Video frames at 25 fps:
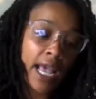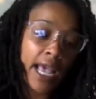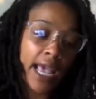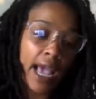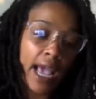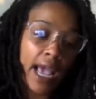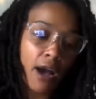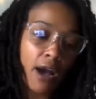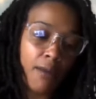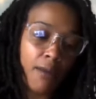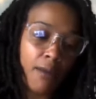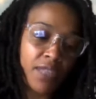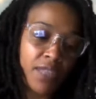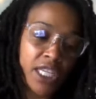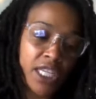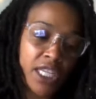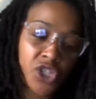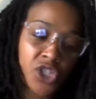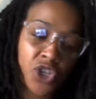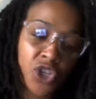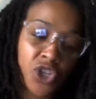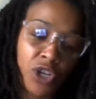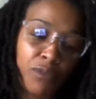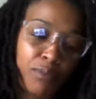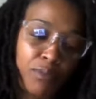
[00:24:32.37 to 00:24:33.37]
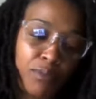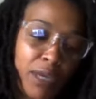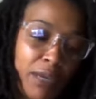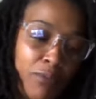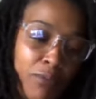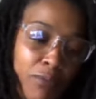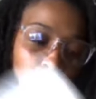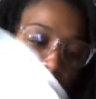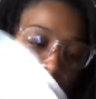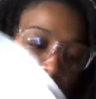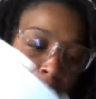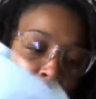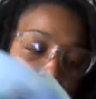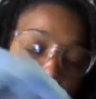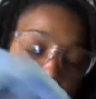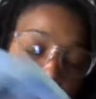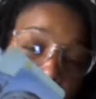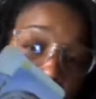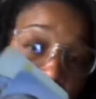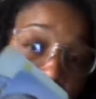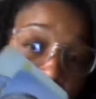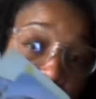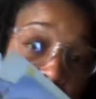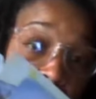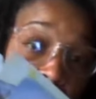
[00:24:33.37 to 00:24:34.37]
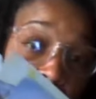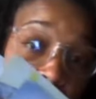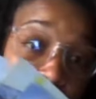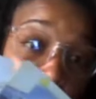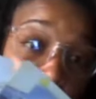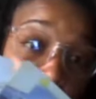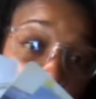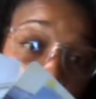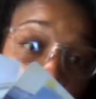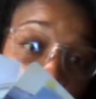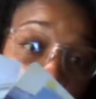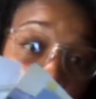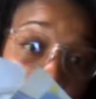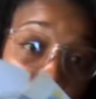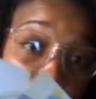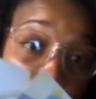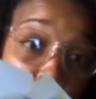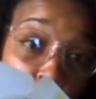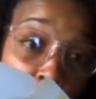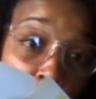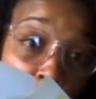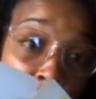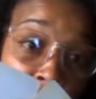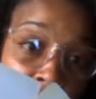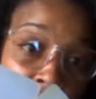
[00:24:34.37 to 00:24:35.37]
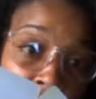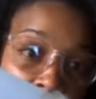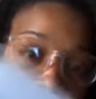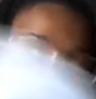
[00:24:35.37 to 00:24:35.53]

um this could be but this could have to do with work it